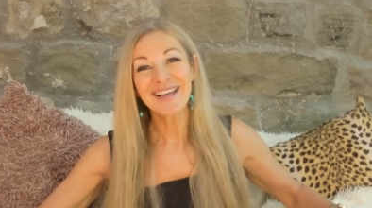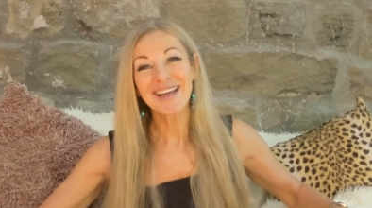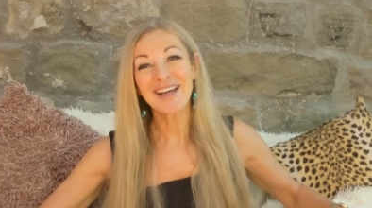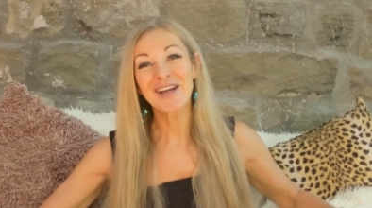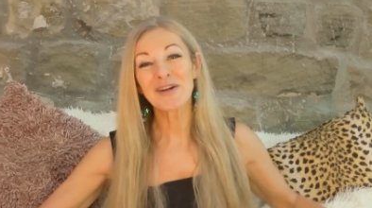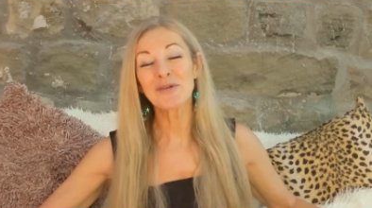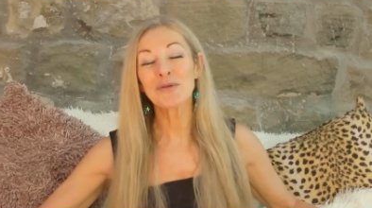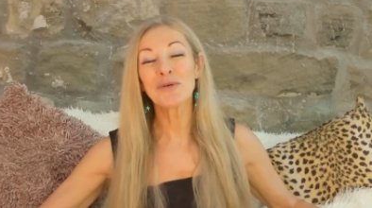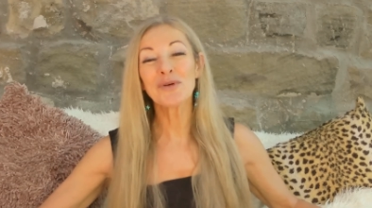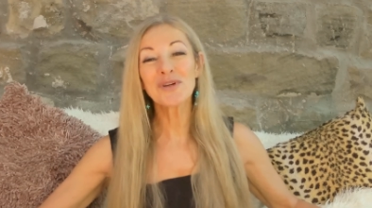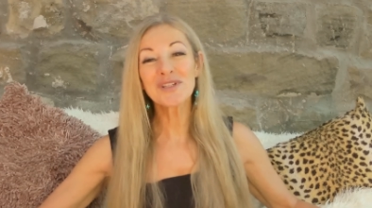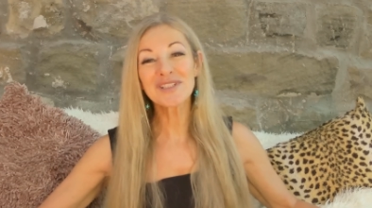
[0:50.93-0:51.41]

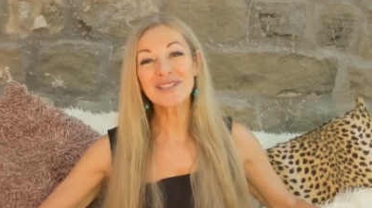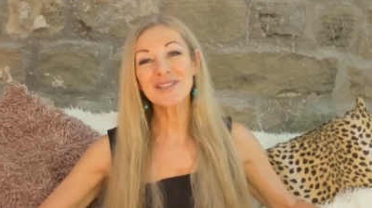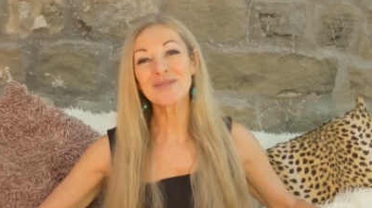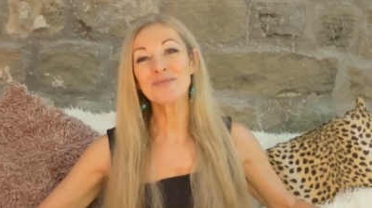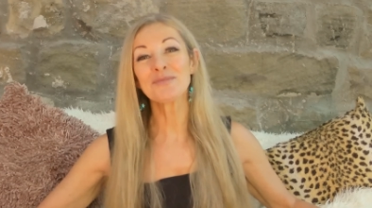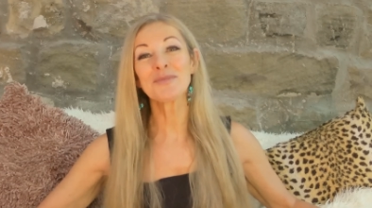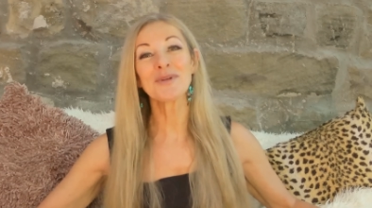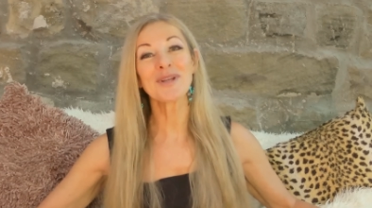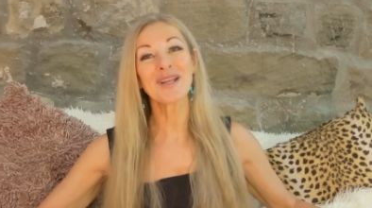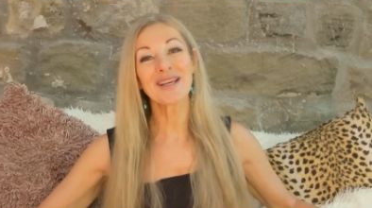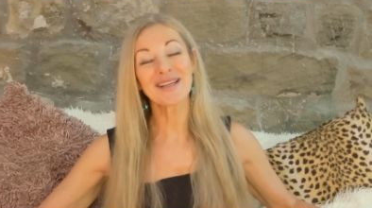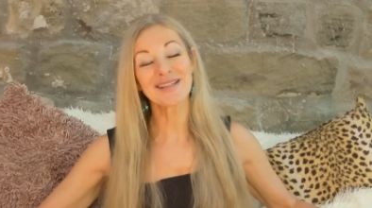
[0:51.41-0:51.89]
I
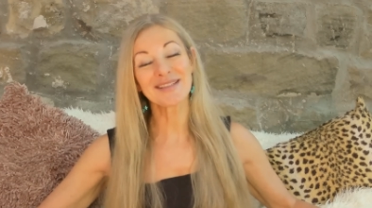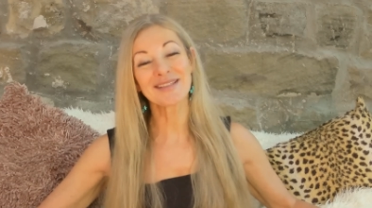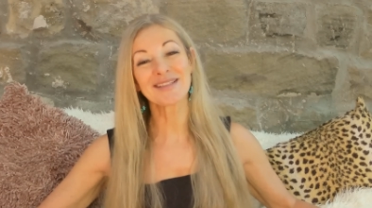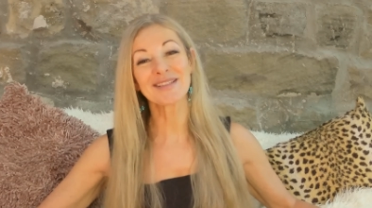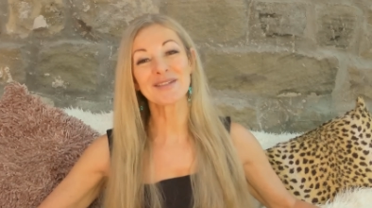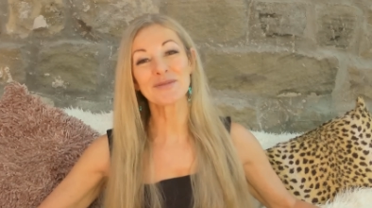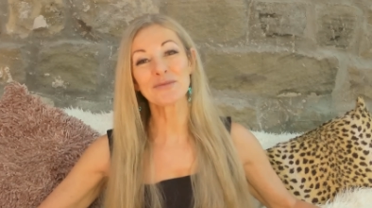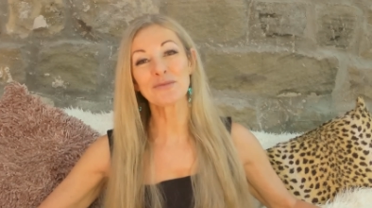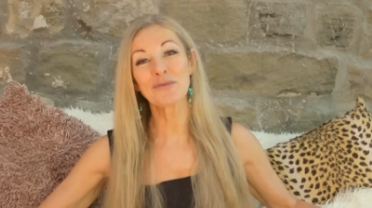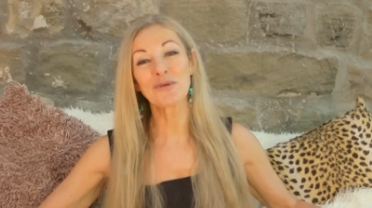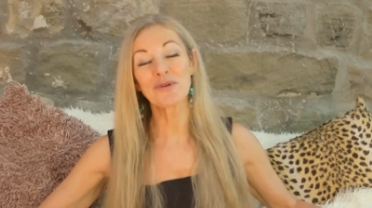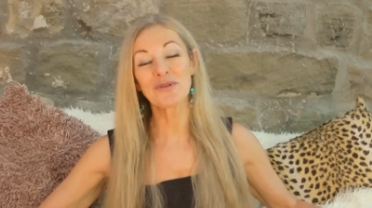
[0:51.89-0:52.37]
wasn't
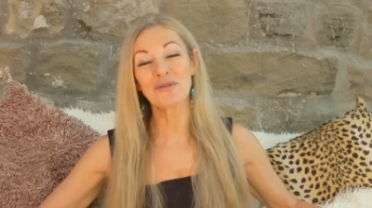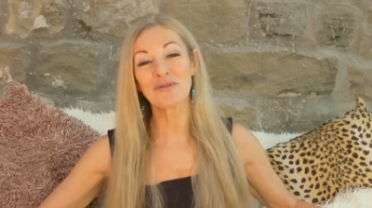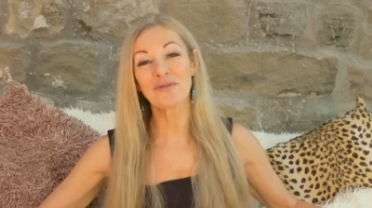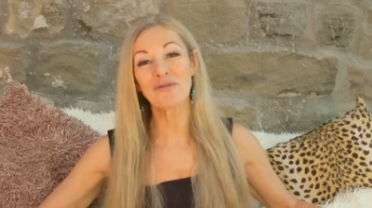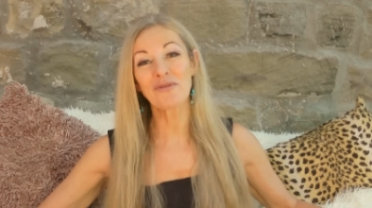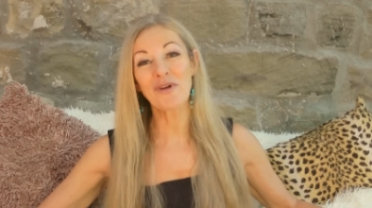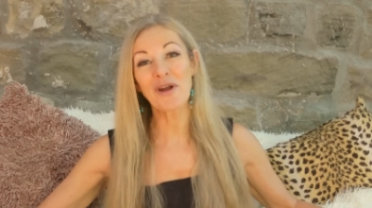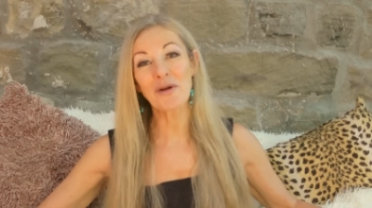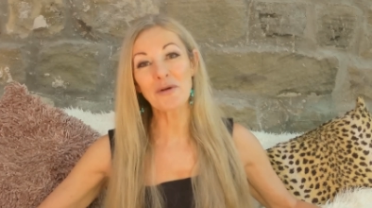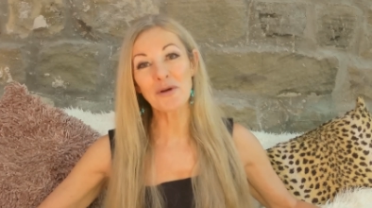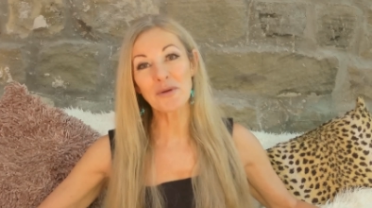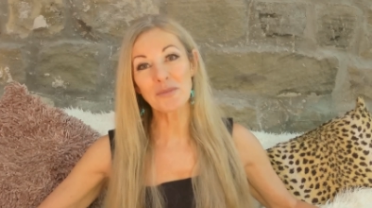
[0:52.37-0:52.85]
blessed
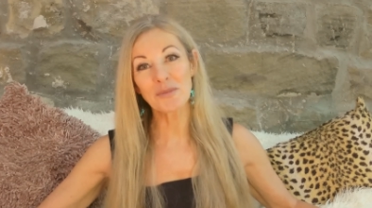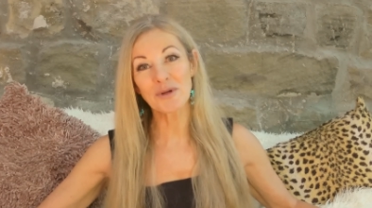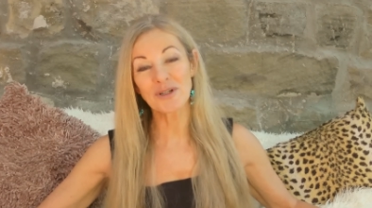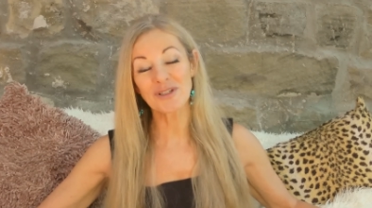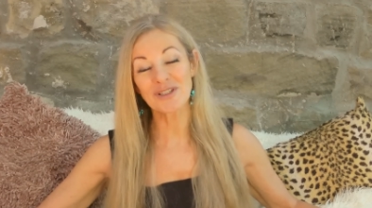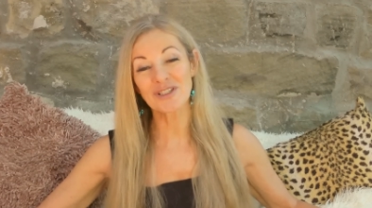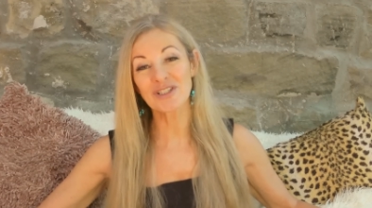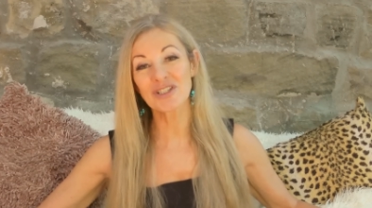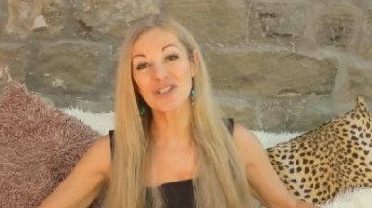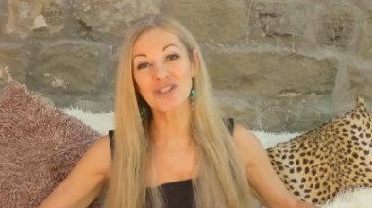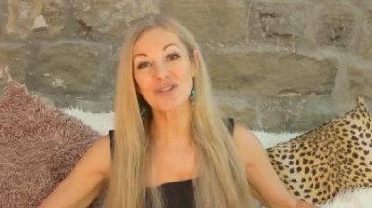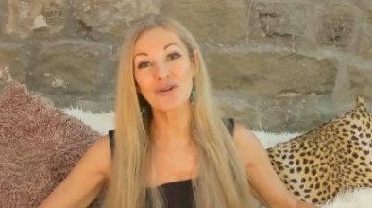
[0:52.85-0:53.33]
with very
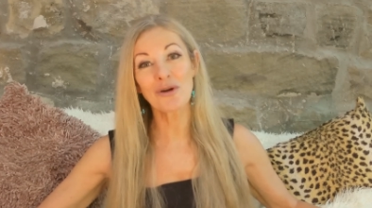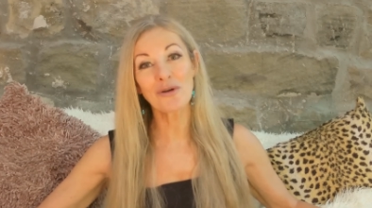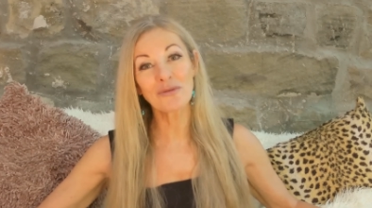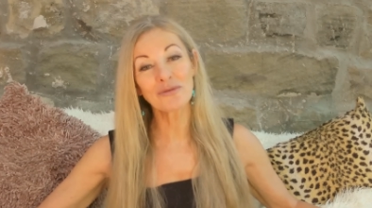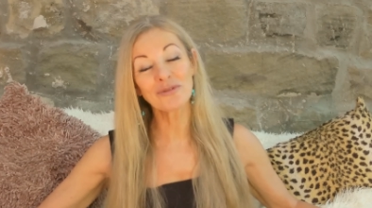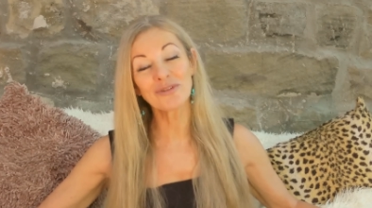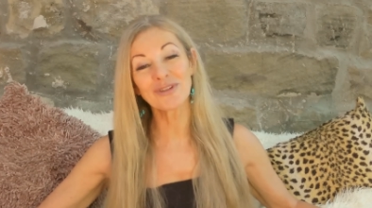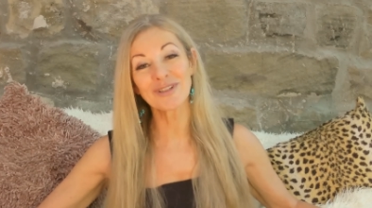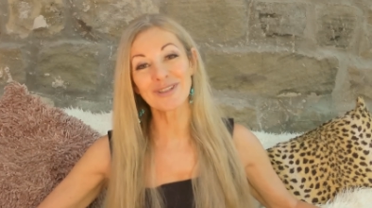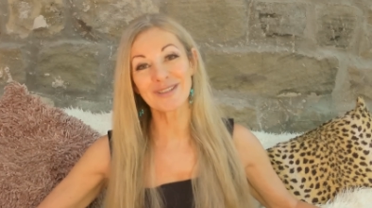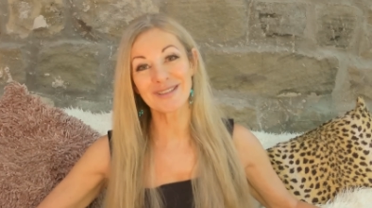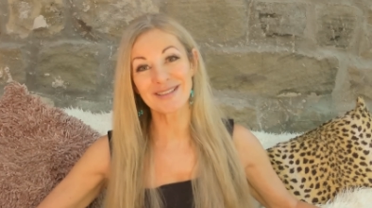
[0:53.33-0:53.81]
much
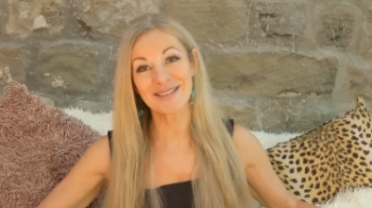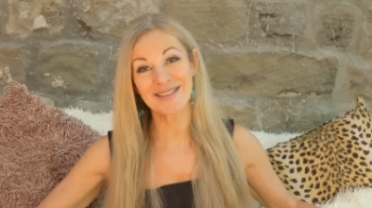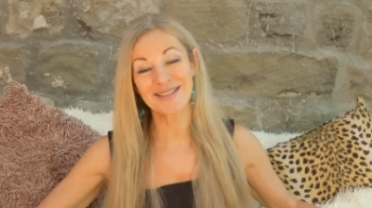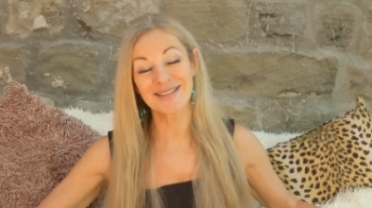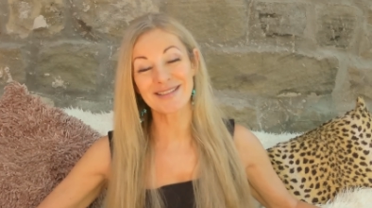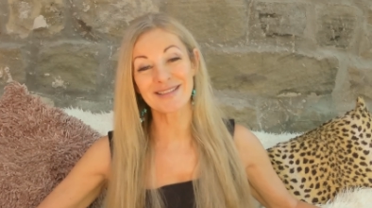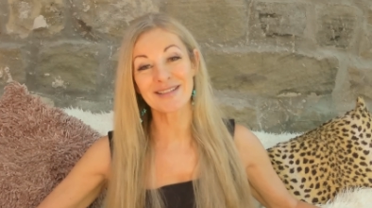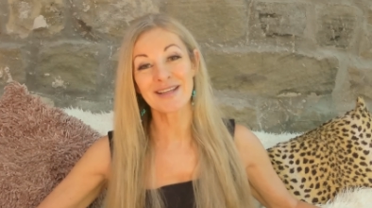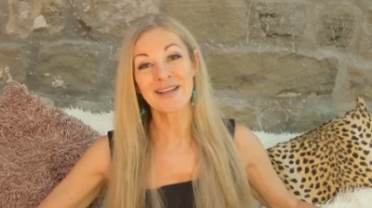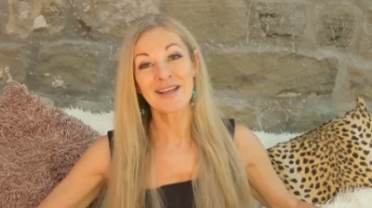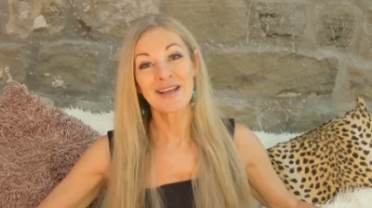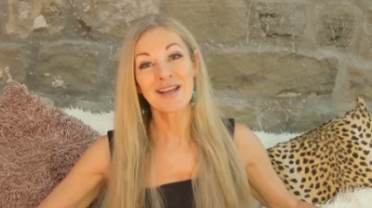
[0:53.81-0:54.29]

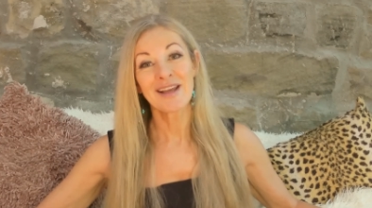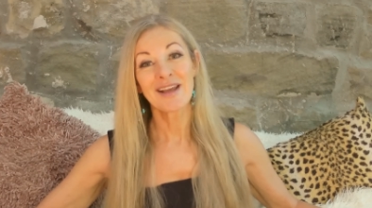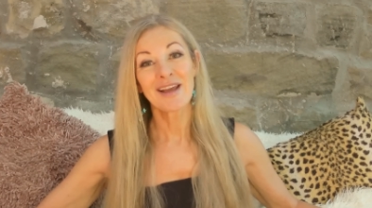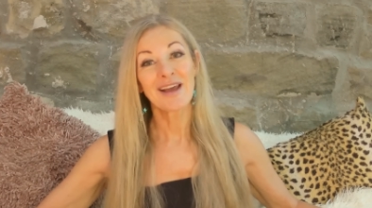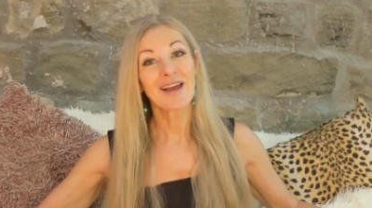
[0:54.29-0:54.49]
confidence